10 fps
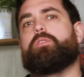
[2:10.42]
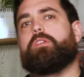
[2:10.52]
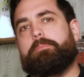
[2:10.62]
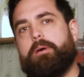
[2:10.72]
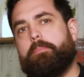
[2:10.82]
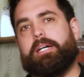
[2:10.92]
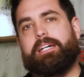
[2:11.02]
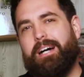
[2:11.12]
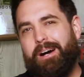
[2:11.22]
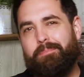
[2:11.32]
to
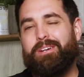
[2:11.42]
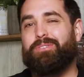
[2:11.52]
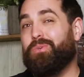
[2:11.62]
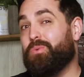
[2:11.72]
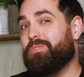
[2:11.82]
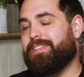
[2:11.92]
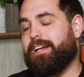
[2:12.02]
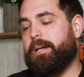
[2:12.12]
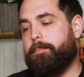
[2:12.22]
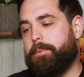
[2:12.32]
linkpop.com to set
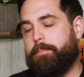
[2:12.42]
it up.